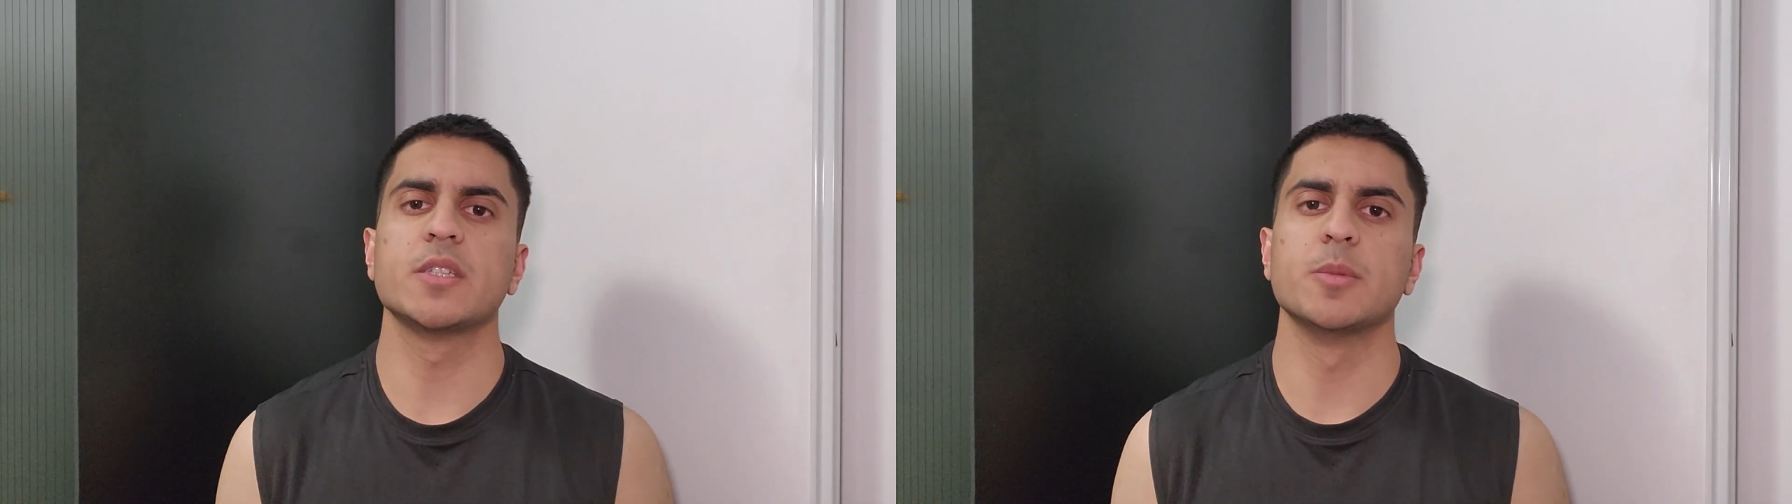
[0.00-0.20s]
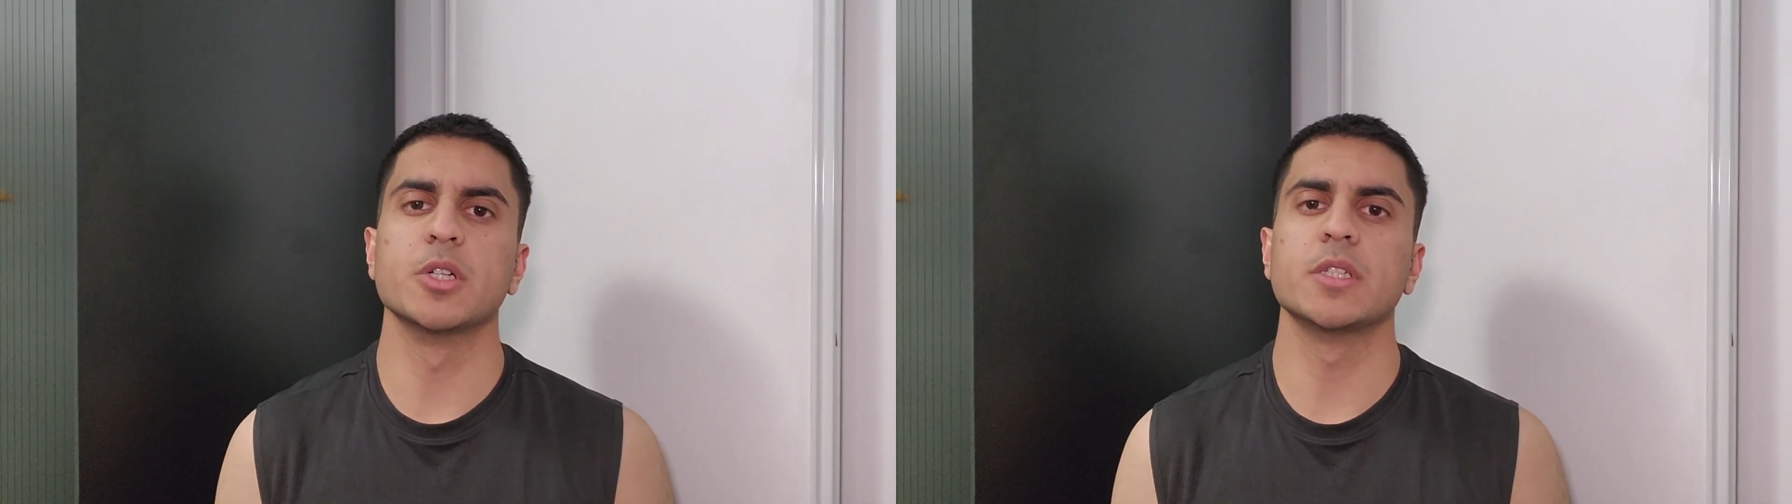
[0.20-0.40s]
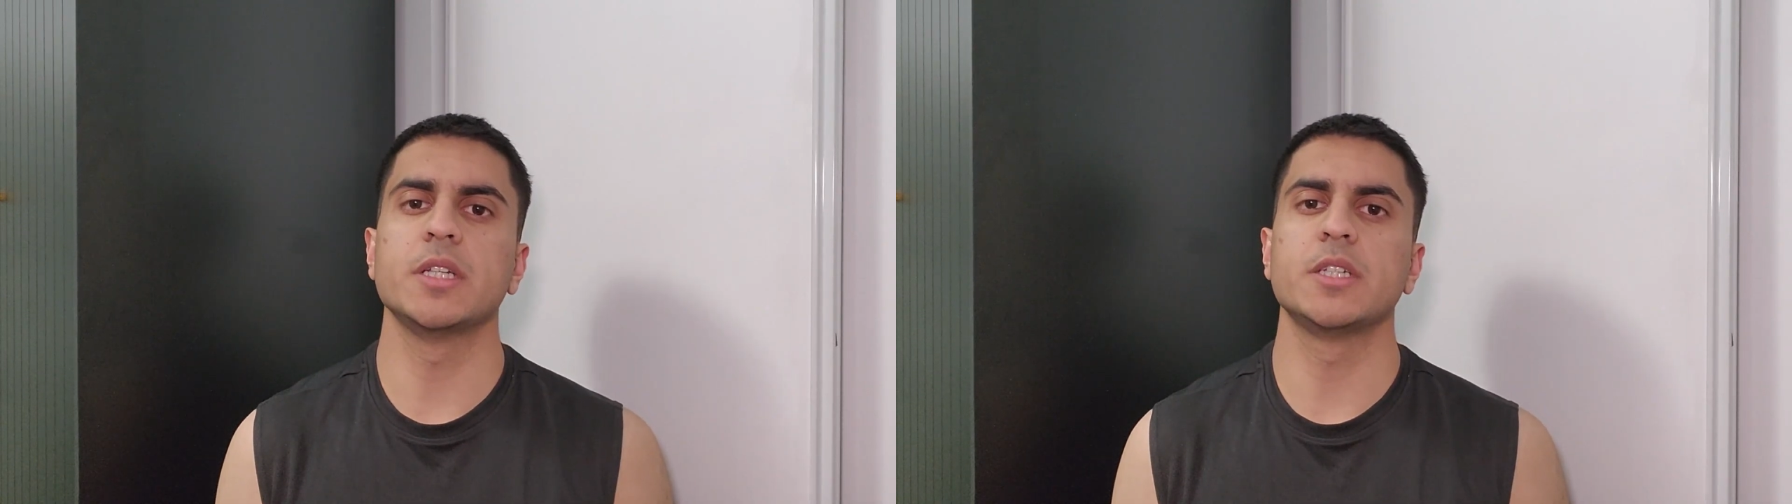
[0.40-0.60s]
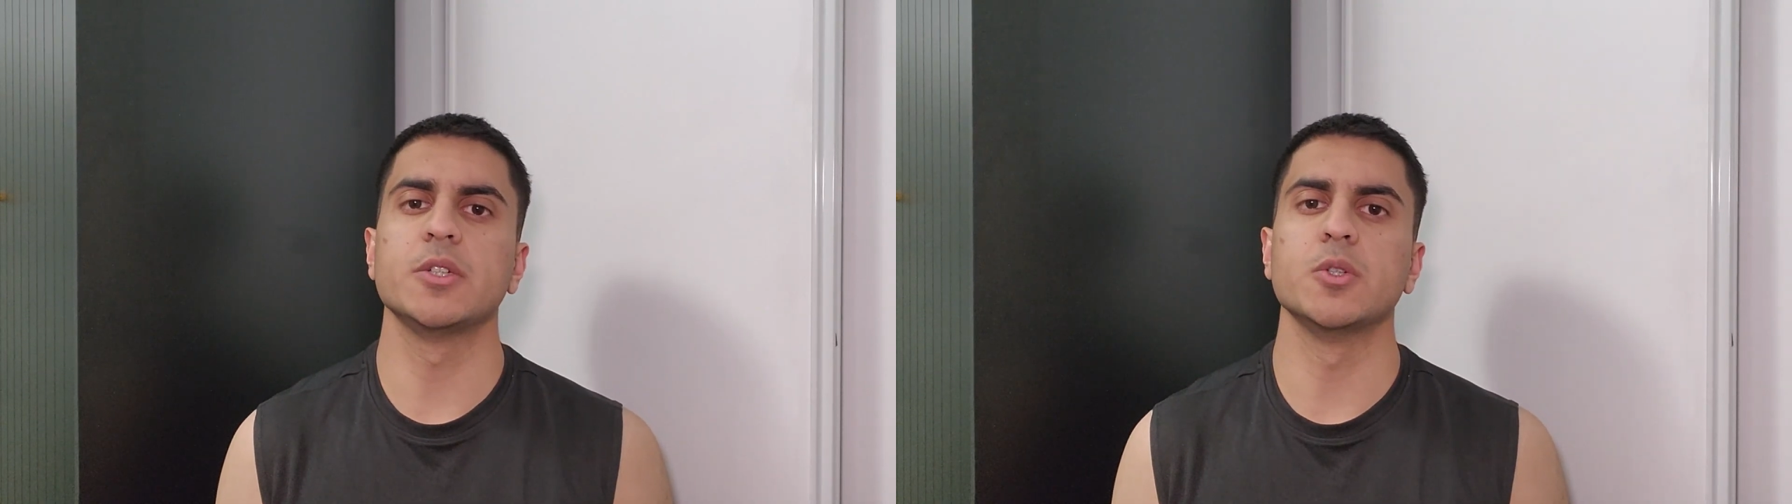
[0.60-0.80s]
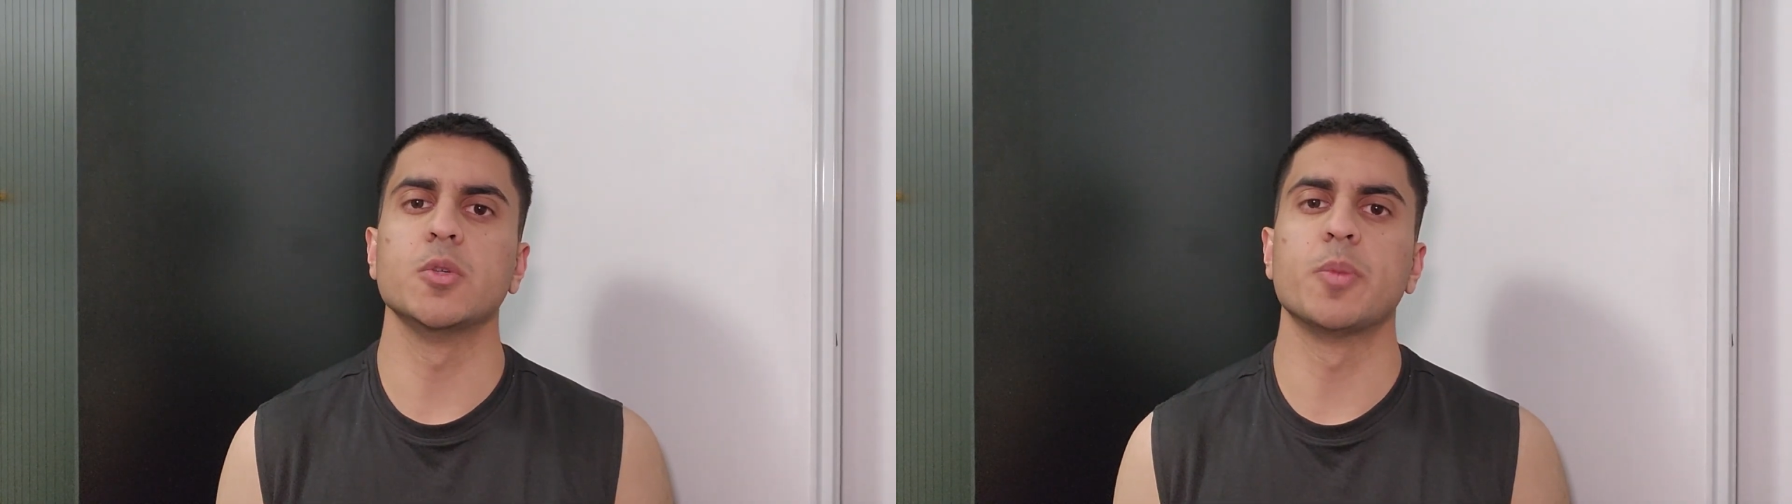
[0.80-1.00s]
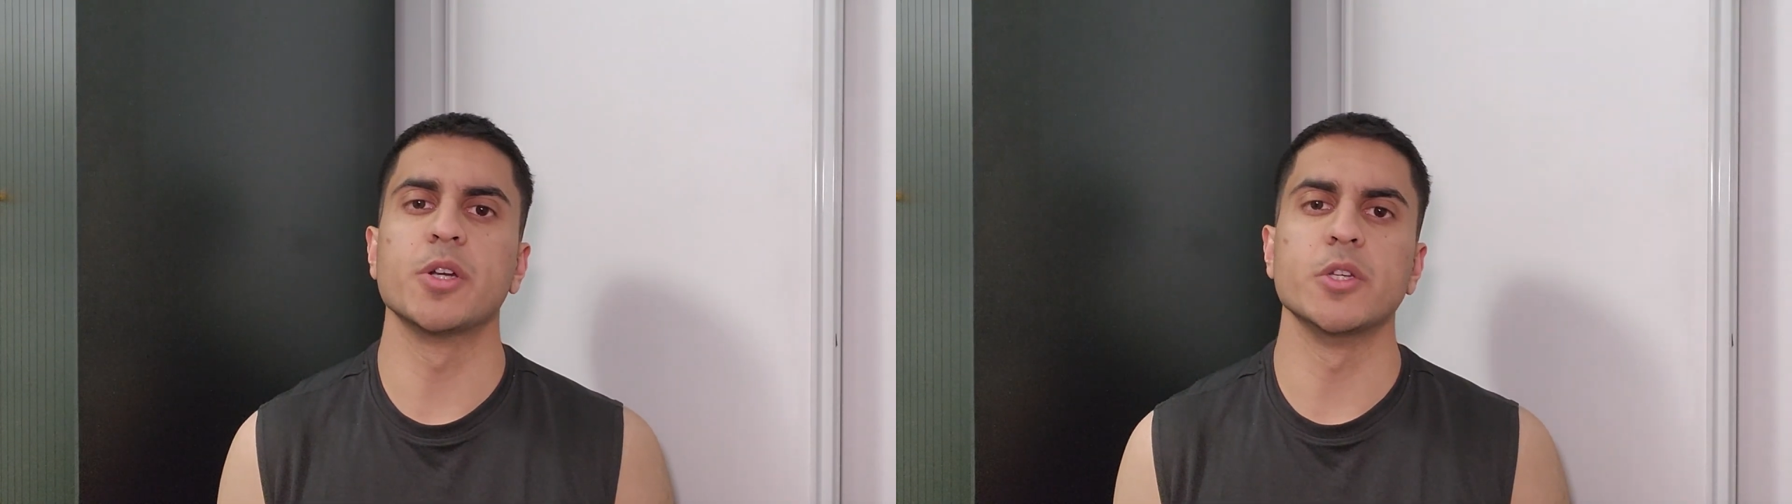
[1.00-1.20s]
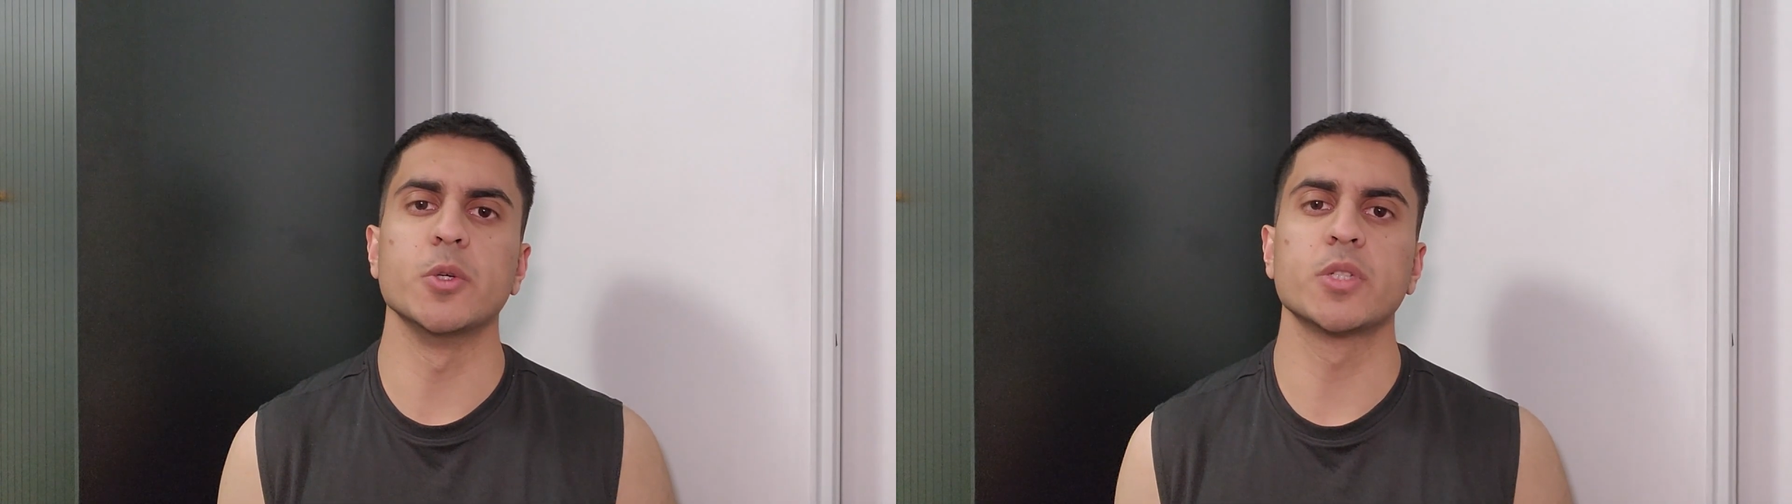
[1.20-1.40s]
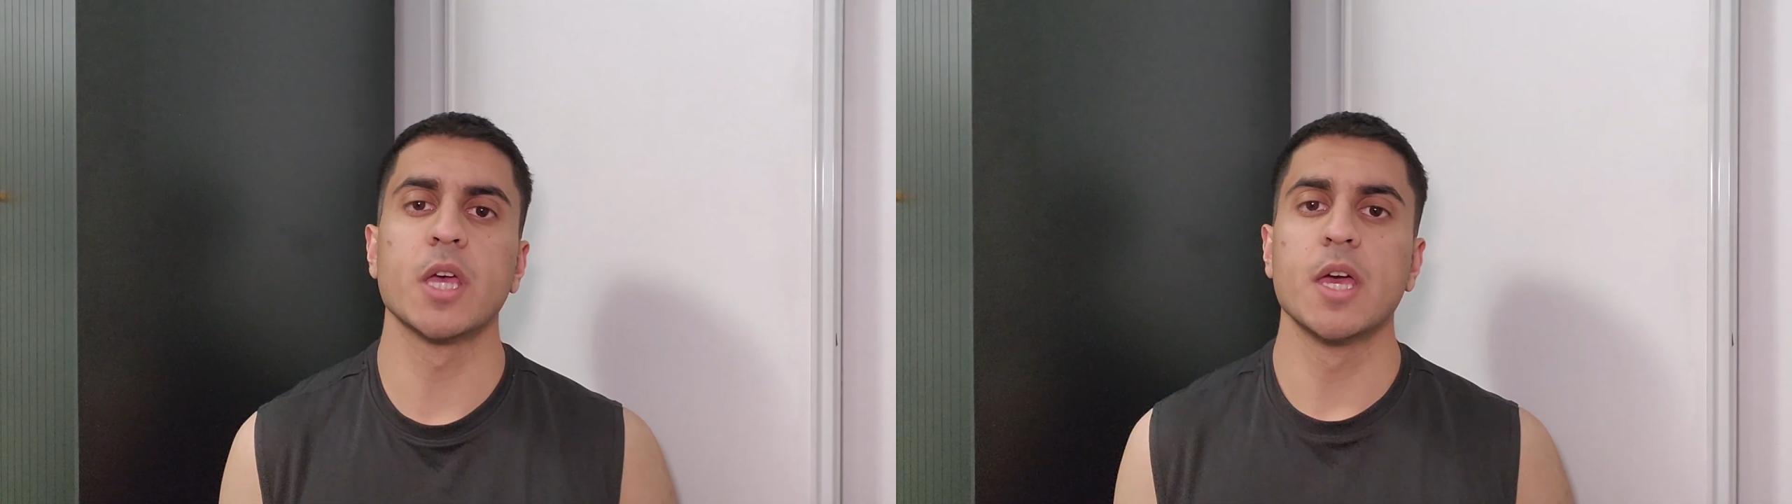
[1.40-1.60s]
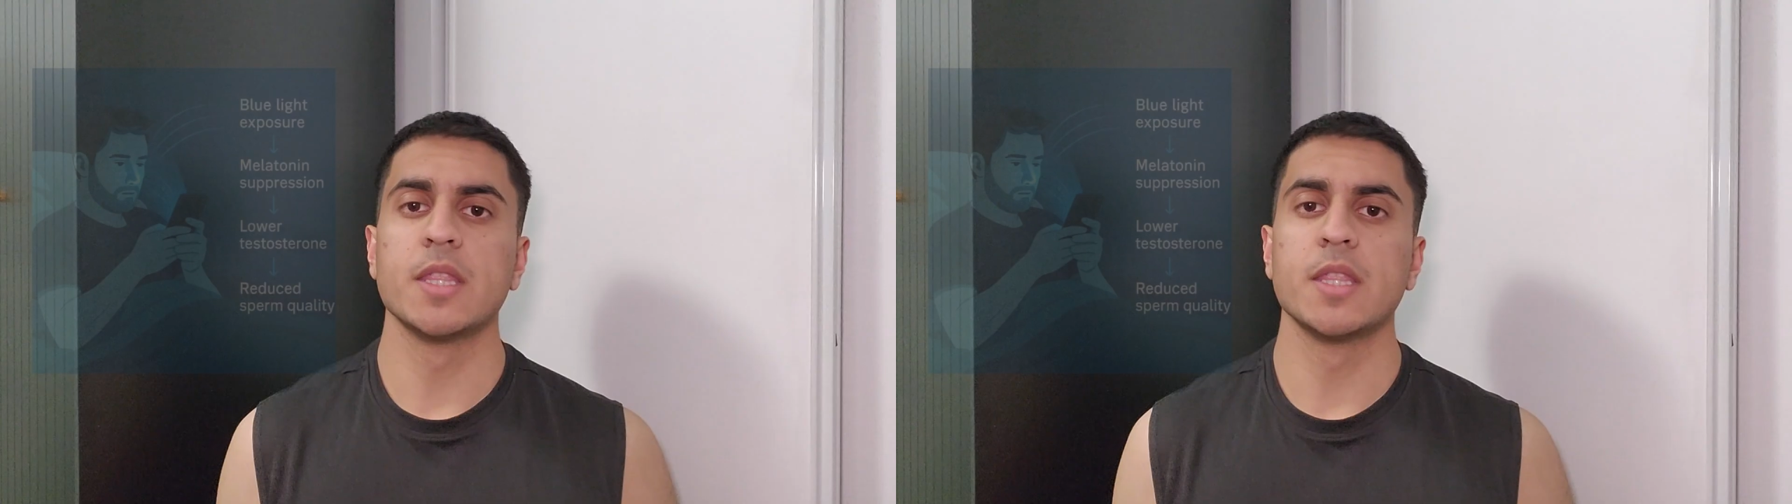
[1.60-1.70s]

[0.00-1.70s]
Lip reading: ability to produce